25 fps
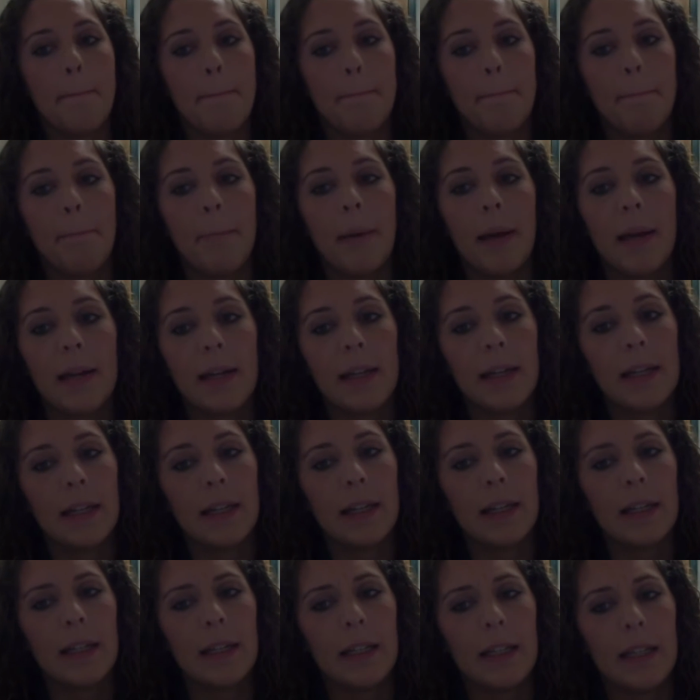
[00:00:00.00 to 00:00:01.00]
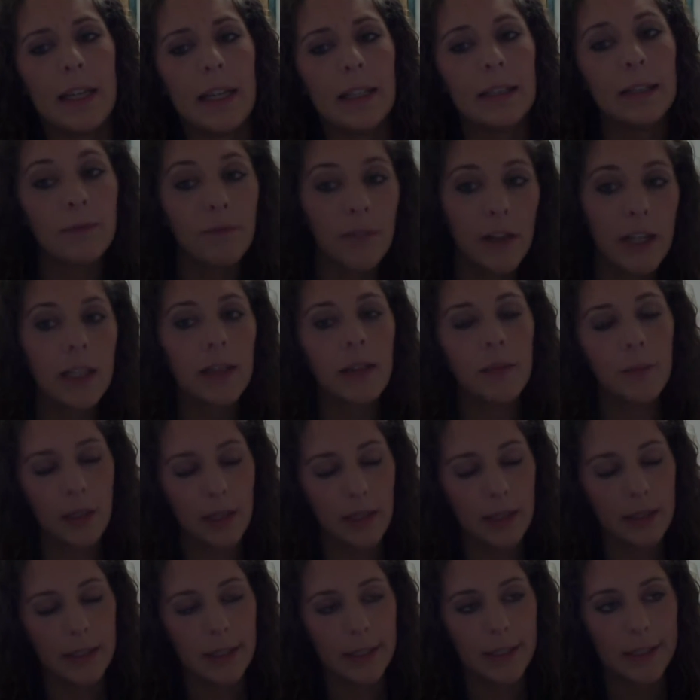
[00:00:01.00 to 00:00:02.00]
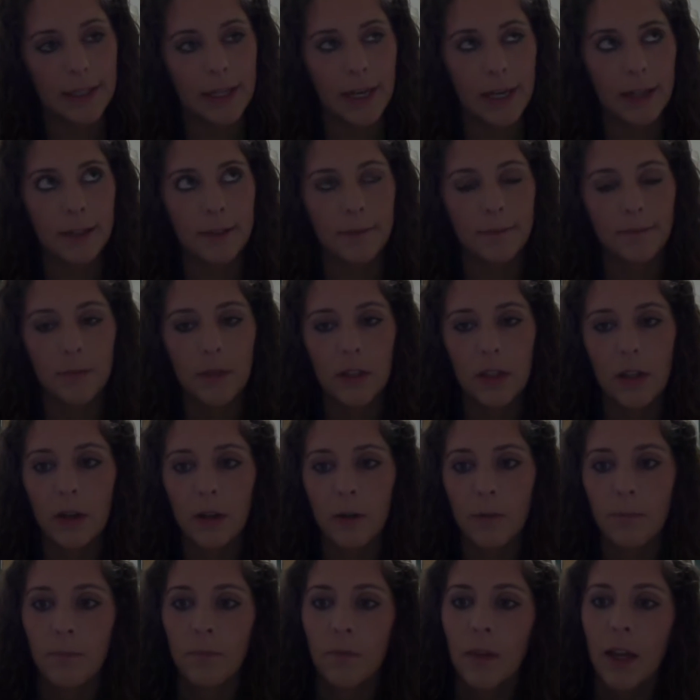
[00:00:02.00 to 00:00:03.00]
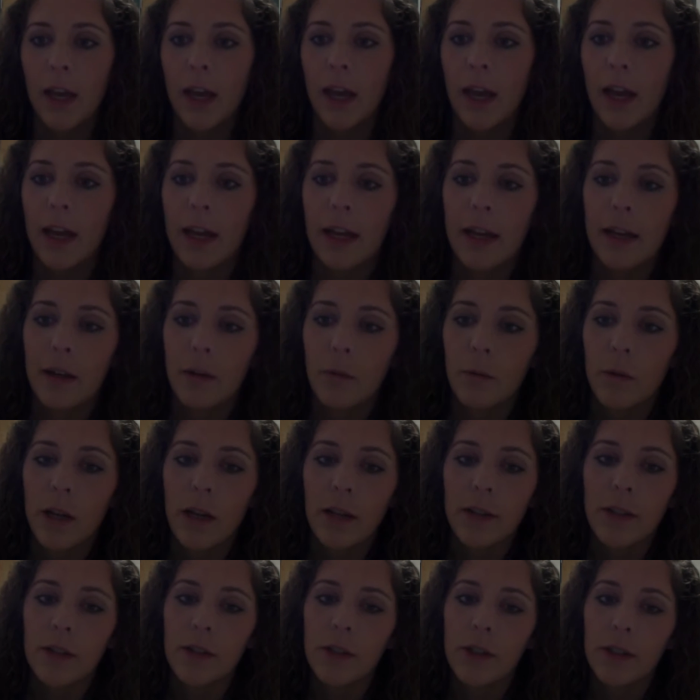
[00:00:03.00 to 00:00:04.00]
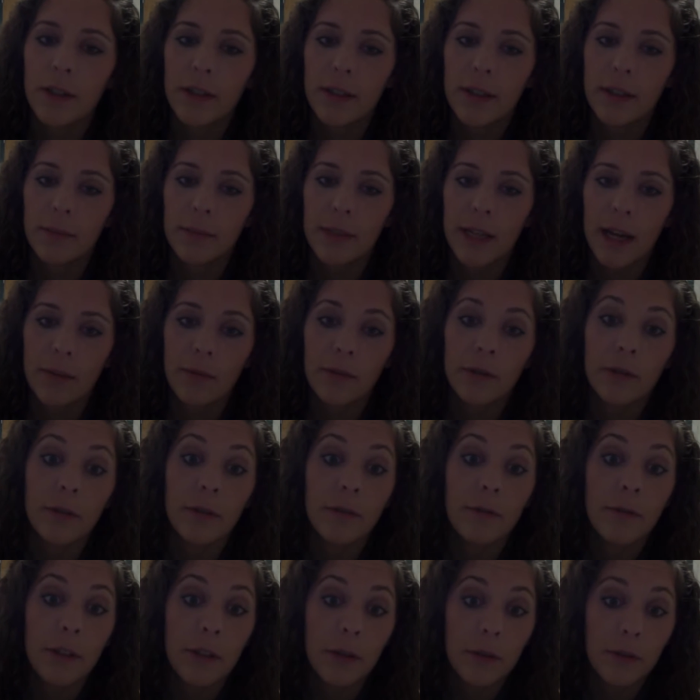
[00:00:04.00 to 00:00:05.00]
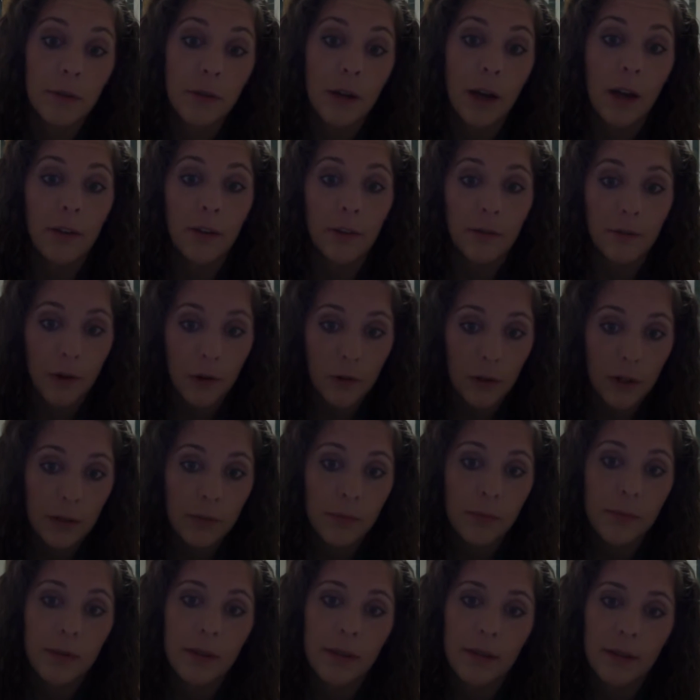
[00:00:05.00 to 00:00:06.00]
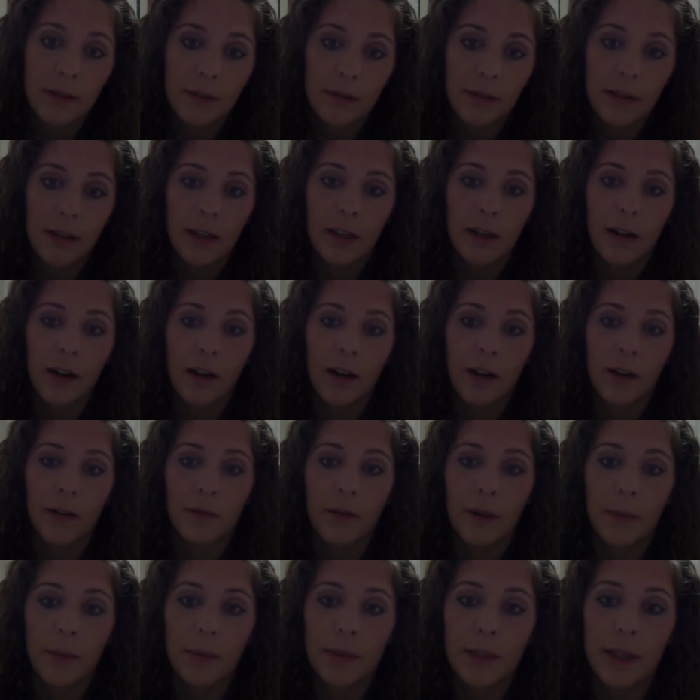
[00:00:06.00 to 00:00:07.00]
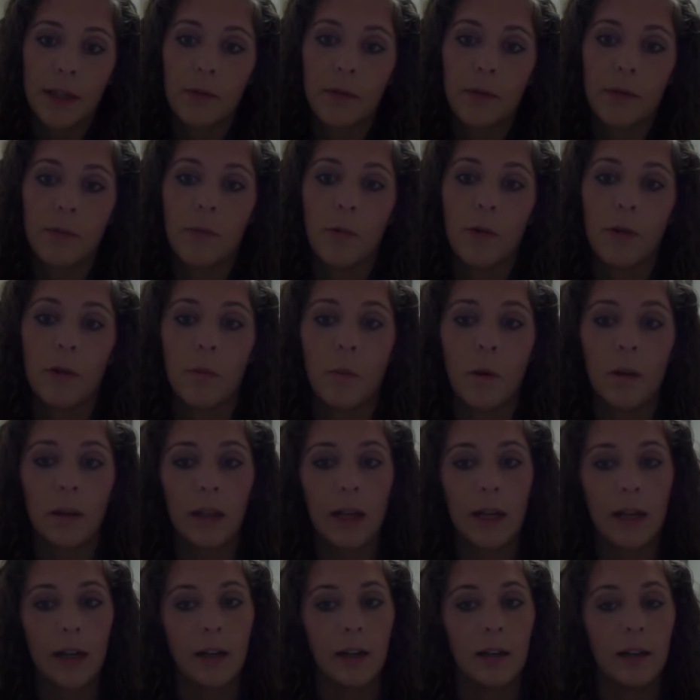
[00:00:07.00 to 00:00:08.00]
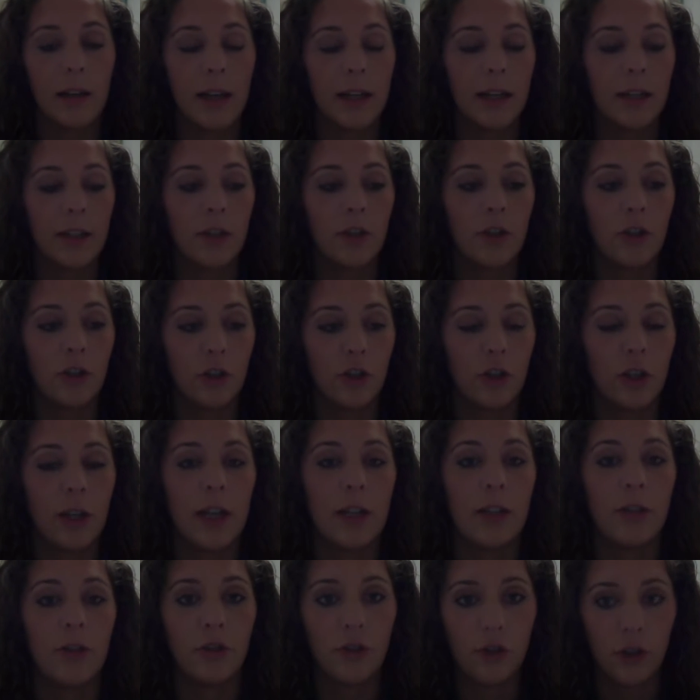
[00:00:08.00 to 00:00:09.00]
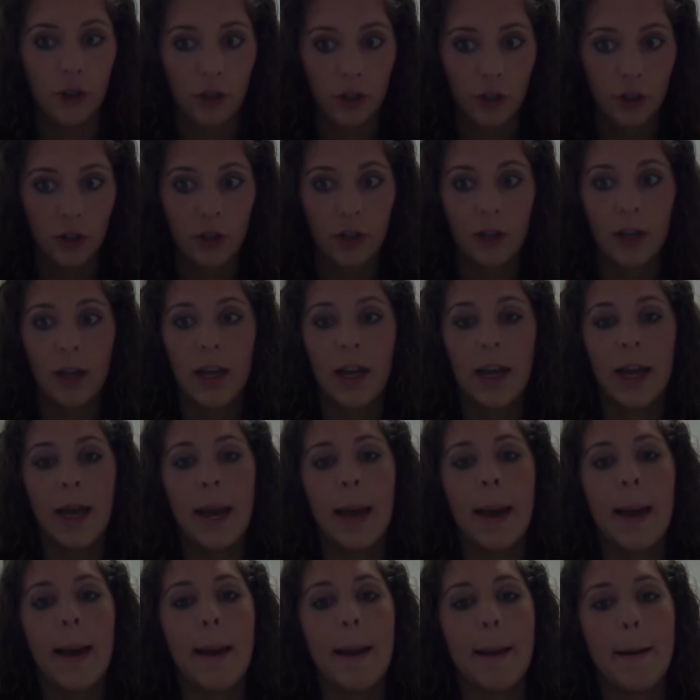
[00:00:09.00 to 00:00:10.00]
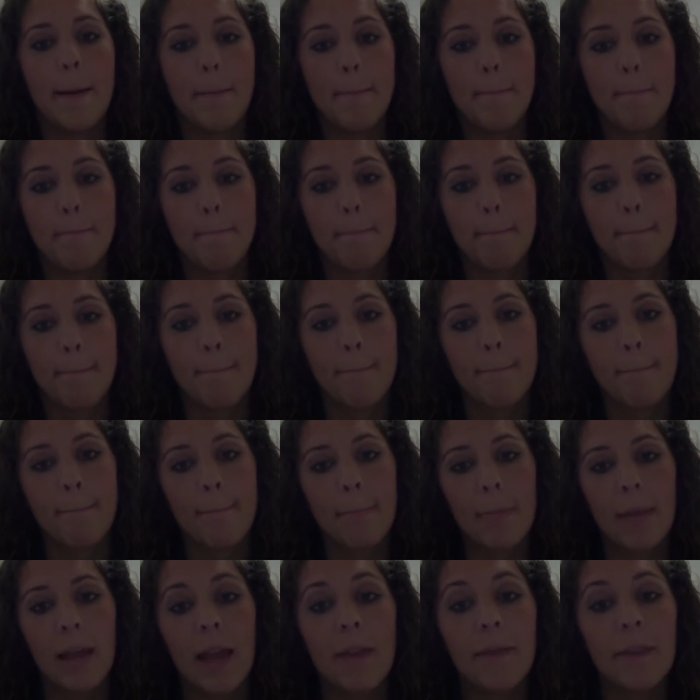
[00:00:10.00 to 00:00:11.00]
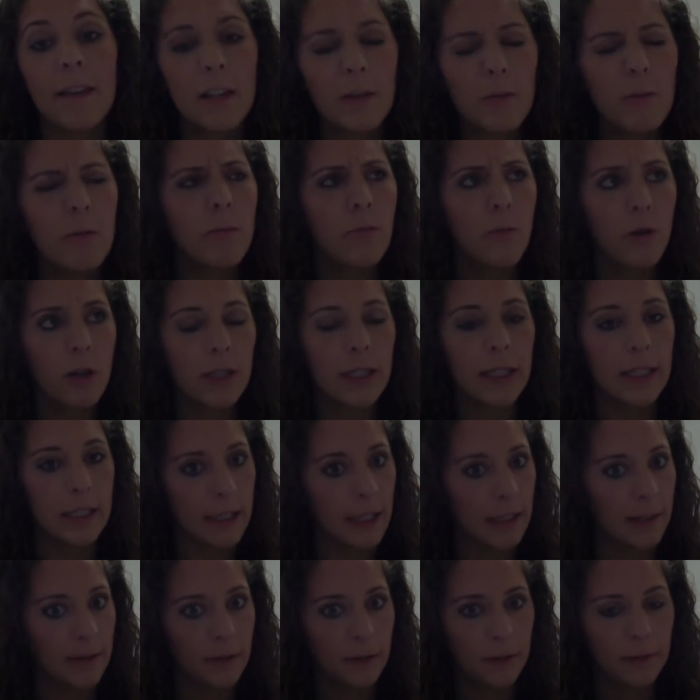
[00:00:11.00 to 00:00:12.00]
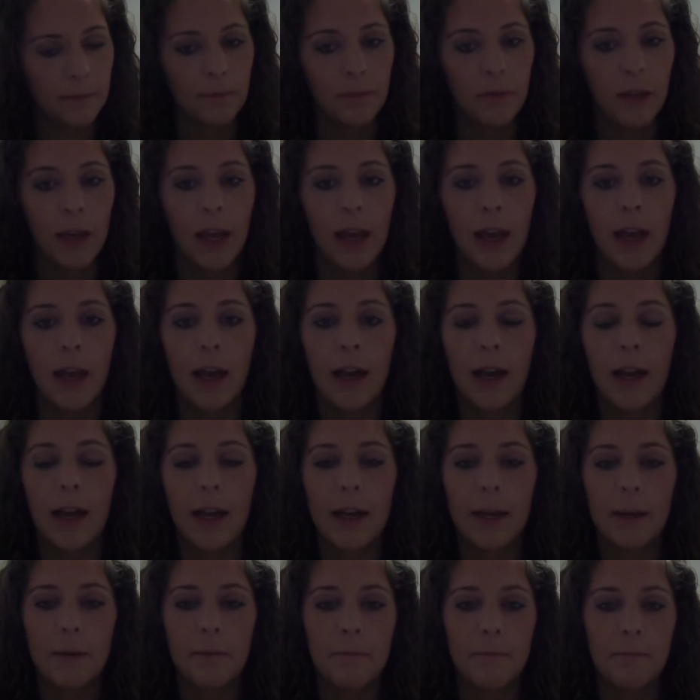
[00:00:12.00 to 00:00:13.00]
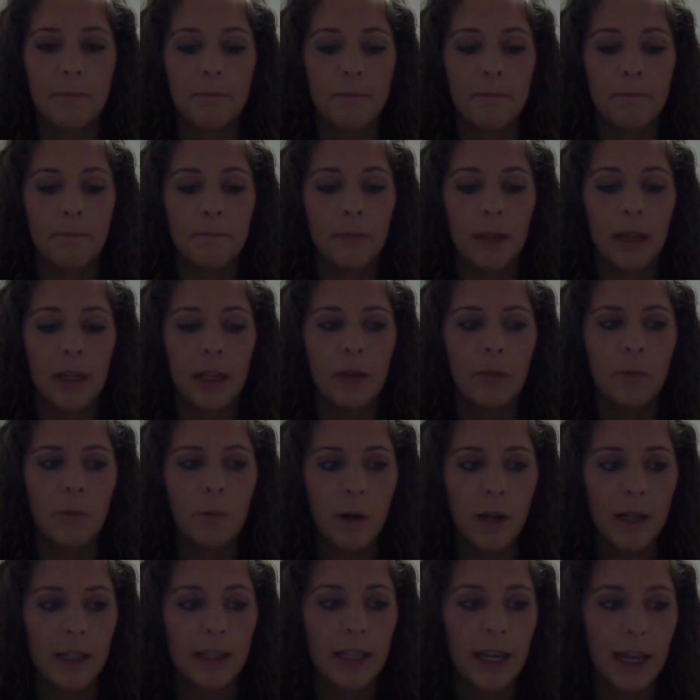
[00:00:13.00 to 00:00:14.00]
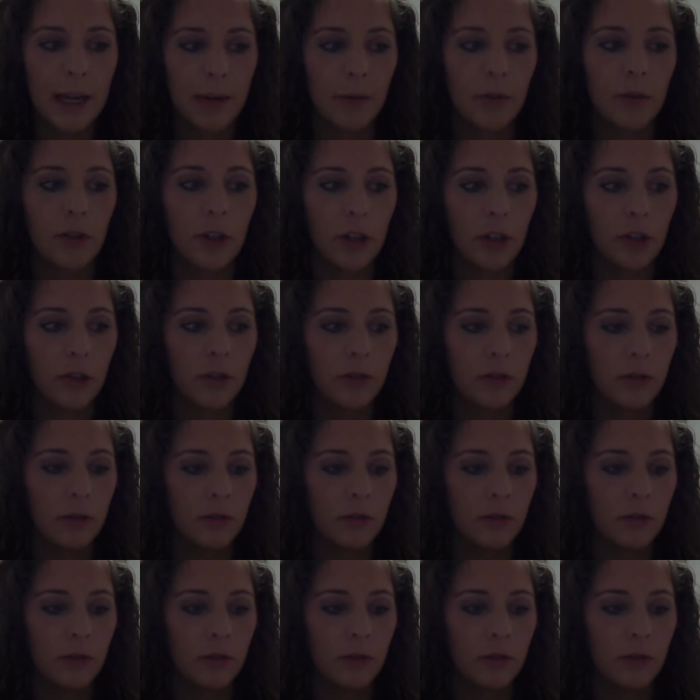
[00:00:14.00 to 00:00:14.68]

but he had very limited success. So we also took some time to review other phonemes that are represented with more than one letter, like sh and ch. And these were more successful. And he was able to